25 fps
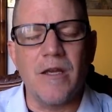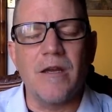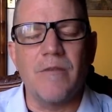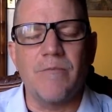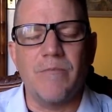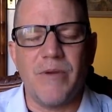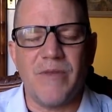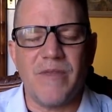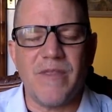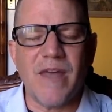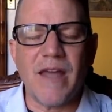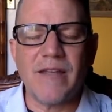
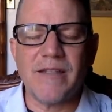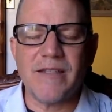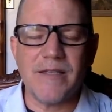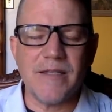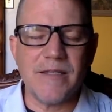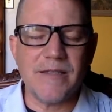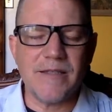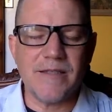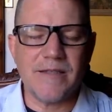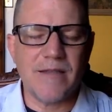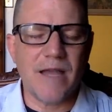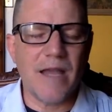But that's an
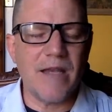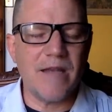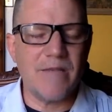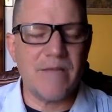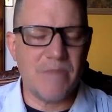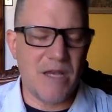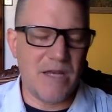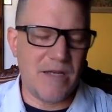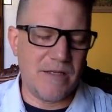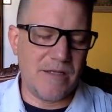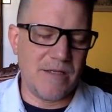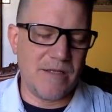
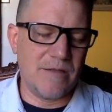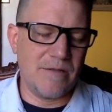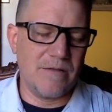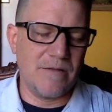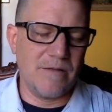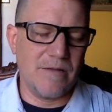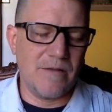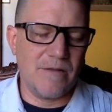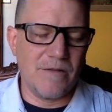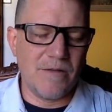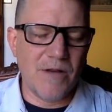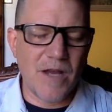assignment,
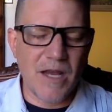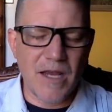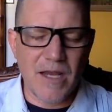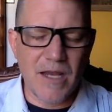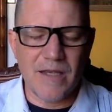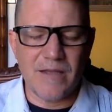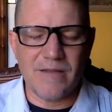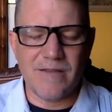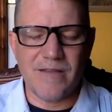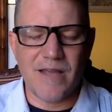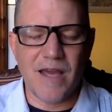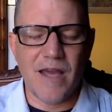
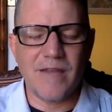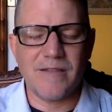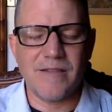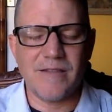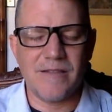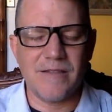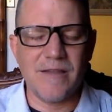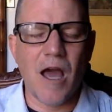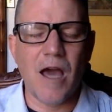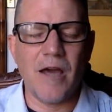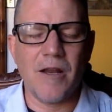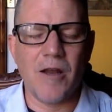right? That's
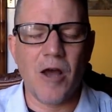not